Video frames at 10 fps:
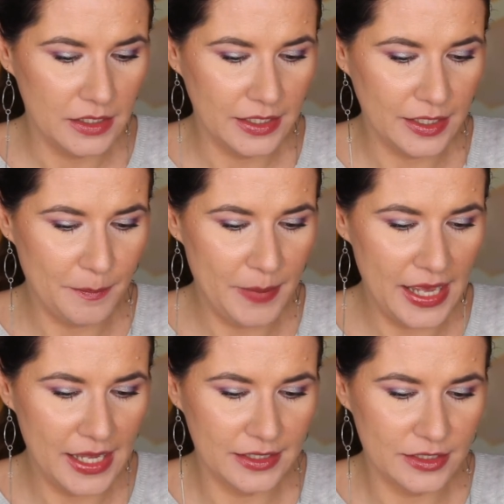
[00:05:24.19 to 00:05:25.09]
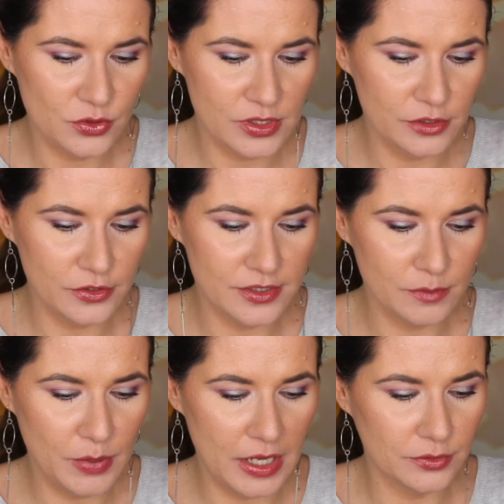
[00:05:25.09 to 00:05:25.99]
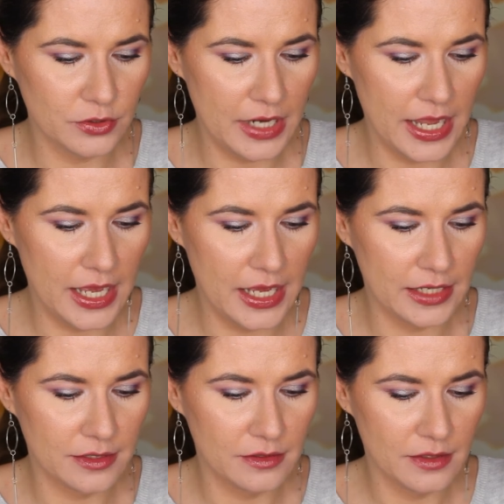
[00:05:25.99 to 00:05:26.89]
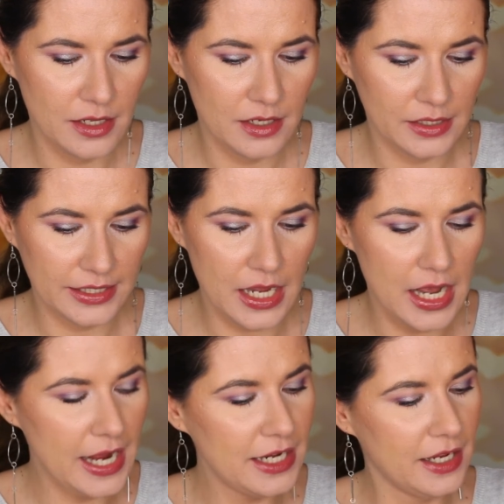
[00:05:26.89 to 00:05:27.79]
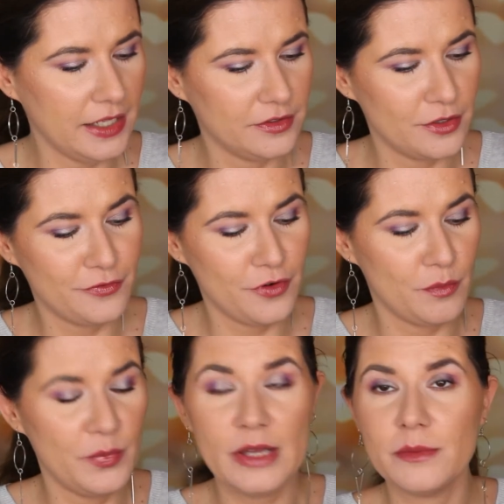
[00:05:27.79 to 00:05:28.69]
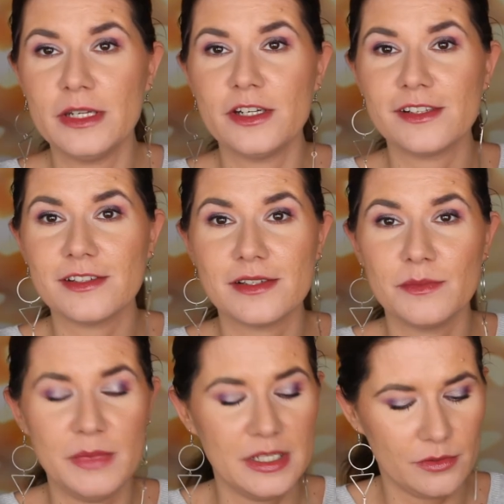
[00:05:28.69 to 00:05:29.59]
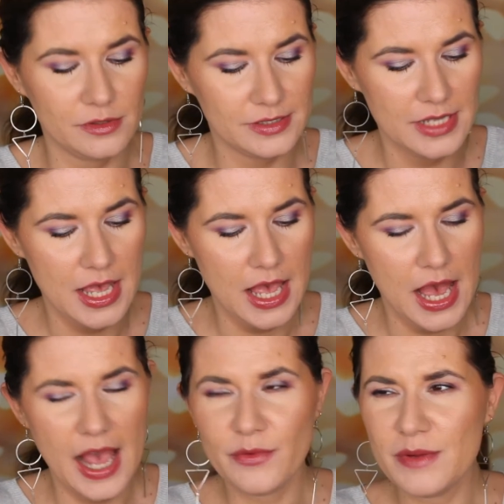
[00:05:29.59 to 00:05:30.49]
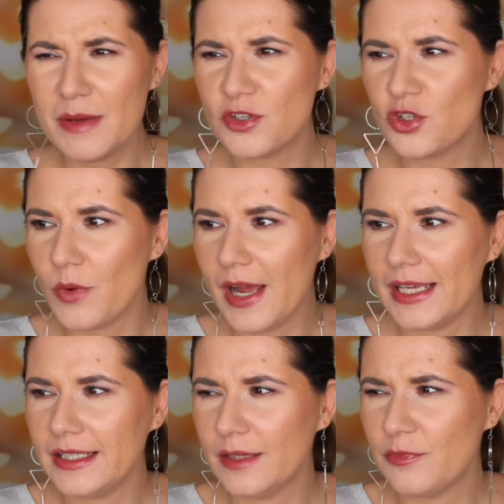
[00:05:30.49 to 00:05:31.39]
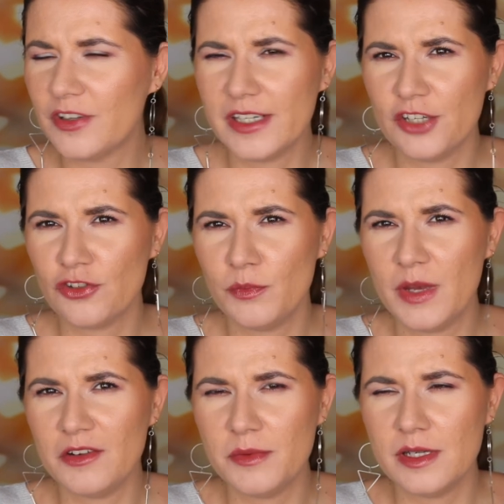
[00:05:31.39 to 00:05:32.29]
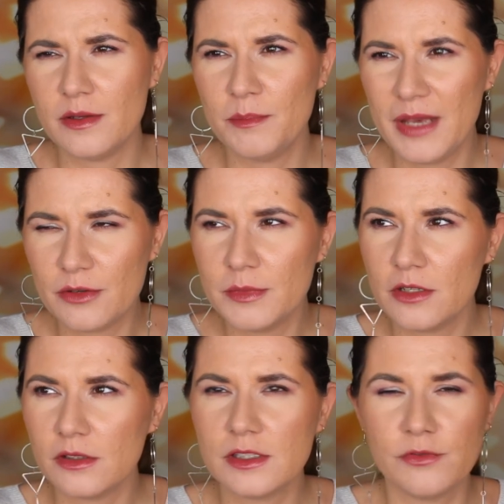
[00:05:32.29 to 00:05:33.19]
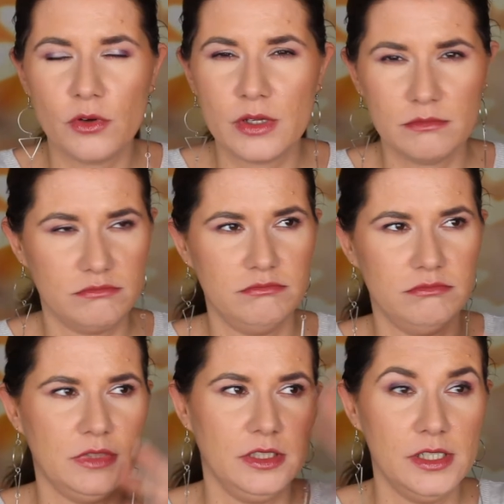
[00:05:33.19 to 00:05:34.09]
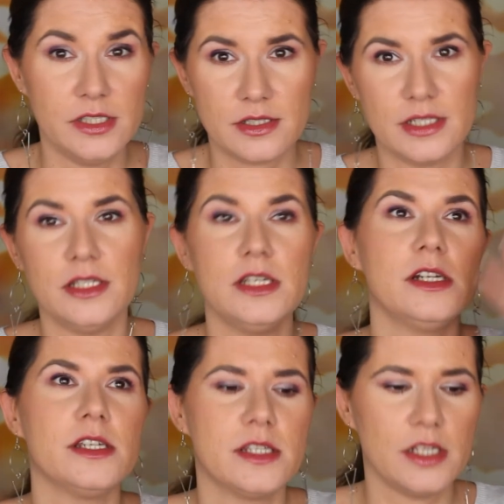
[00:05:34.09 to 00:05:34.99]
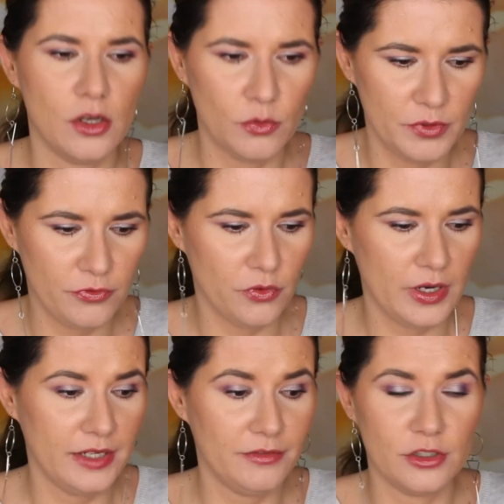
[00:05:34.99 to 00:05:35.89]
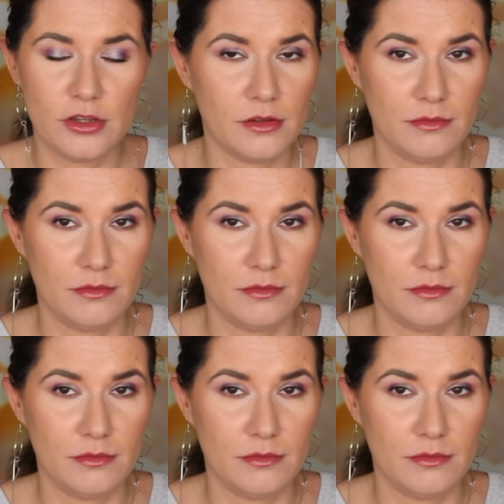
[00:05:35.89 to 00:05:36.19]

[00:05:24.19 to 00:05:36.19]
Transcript: like a palette, translucent powder, and like a highlighter from Bare Mineral, Minerals. I remember trying a foundation Bare, Bare Minerals for years and years ago, before I even,